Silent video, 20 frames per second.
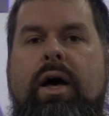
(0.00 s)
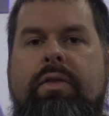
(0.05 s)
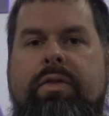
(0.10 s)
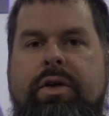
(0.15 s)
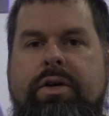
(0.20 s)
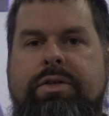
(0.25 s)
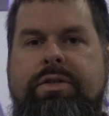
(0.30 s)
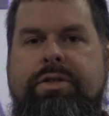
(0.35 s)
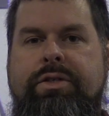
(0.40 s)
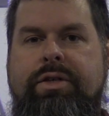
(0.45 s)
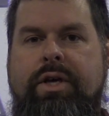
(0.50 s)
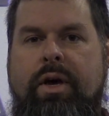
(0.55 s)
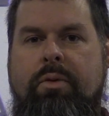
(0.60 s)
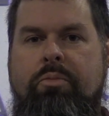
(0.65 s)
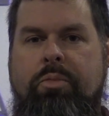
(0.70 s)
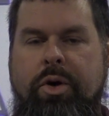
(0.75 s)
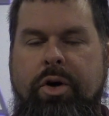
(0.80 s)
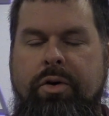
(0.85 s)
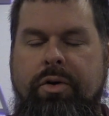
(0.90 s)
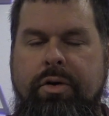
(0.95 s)
this
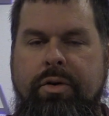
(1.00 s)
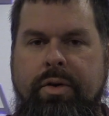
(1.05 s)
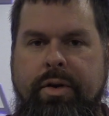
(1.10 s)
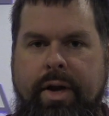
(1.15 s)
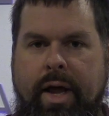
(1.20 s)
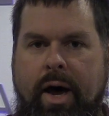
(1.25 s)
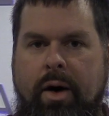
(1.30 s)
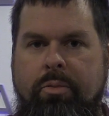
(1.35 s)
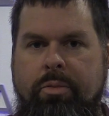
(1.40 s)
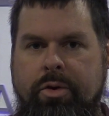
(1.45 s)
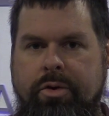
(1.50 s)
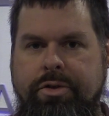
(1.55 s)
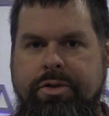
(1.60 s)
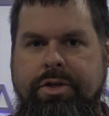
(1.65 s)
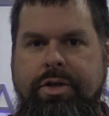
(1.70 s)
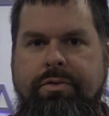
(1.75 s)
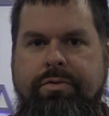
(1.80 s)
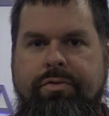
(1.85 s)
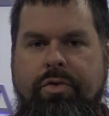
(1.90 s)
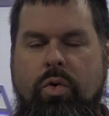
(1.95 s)
bill, now Bill
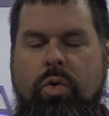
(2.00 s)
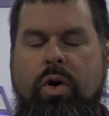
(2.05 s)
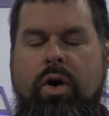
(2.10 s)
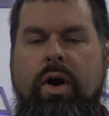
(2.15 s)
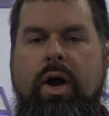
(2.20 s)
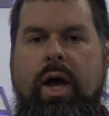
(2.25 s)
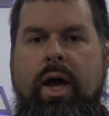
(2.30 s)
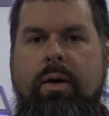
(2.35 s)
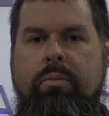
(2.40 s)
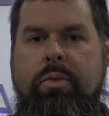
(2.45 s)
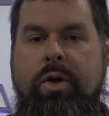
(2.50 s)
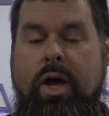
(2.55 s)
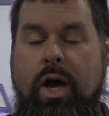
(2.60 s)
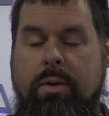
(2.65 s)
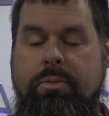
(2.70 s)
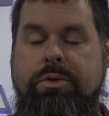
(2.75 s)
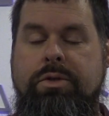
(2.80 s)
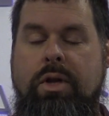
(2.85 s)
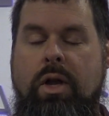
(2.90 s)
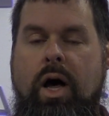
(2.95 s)
C-4,
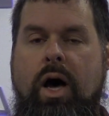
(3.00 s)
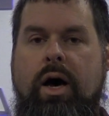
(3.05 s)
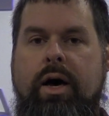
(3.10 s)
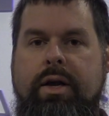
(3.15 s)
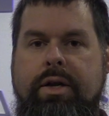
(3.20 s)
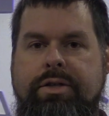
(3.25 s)
becomes law.